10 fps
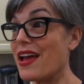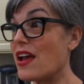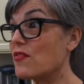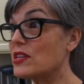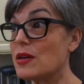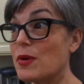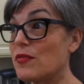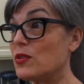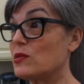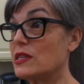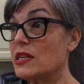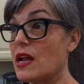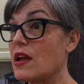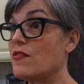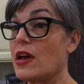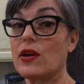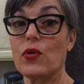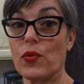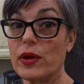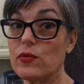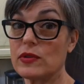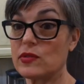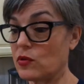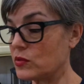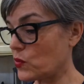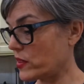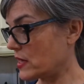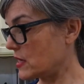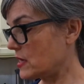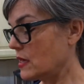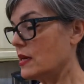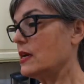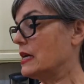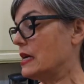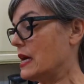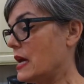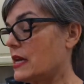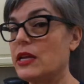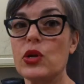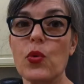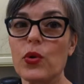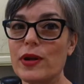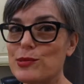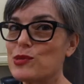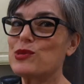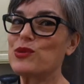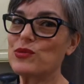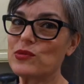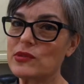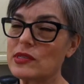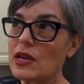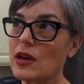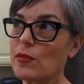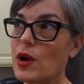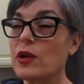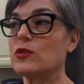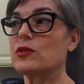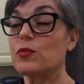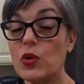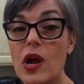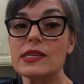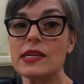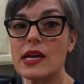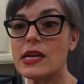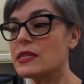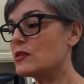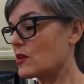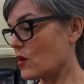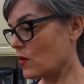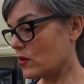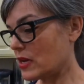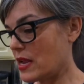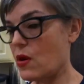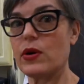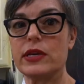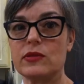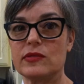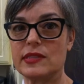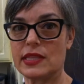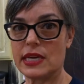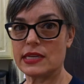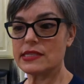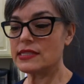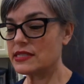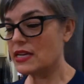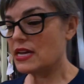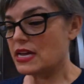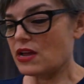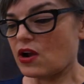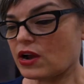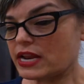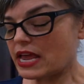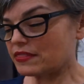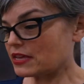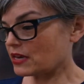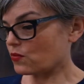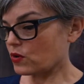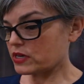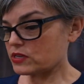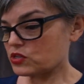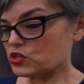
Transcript: every time I've used it, I've had great results with it. And I know we're not supposed to use hydrogen peroxide, so now I use this. All right, and then I wanted to